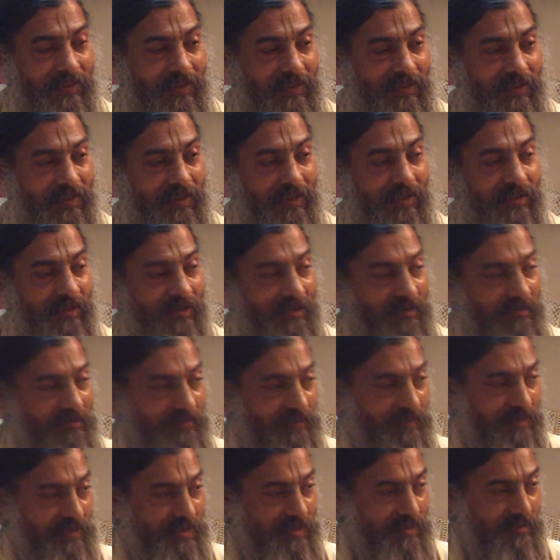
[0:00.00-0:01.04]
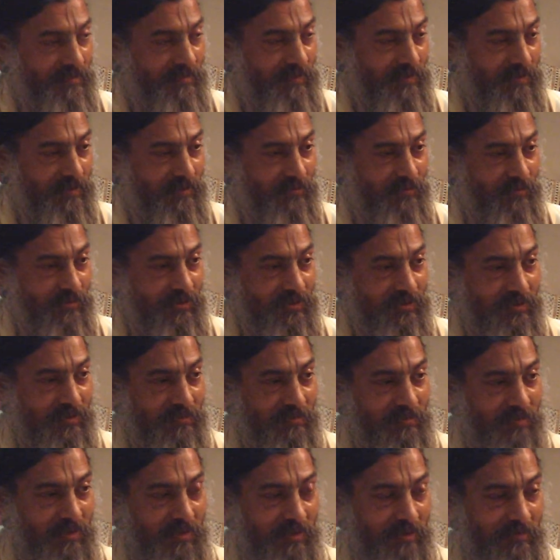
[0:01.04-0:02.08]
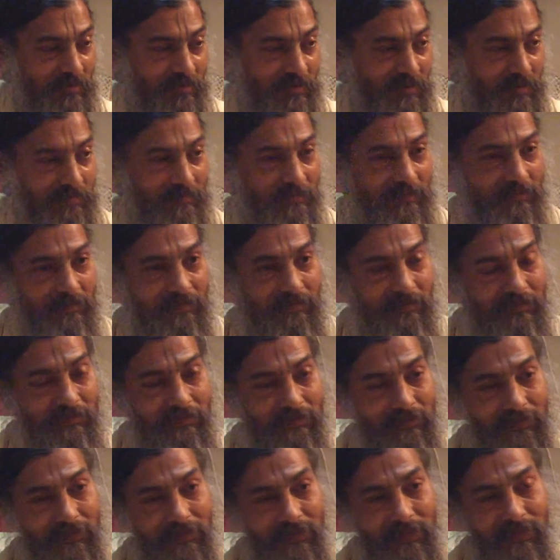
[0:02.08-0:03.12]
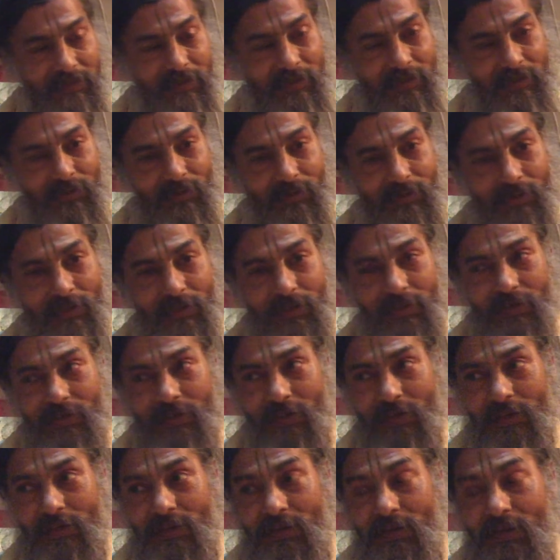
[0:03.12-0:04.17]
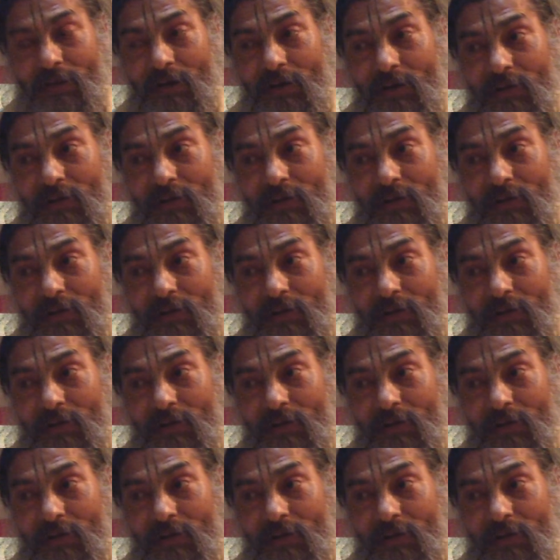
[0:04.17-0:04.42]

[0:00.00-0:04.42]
he got influenced by the words of Bhagavatam. So Tadiya Leela